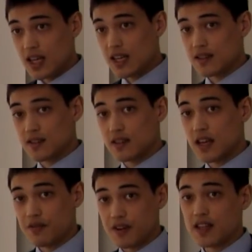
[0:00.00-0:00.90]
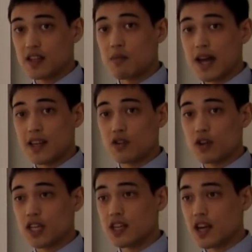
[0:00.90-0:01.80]
is affected by the
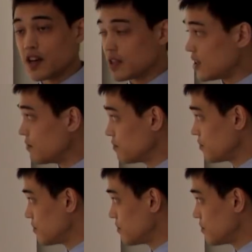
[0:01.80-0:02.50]
nonlinearity.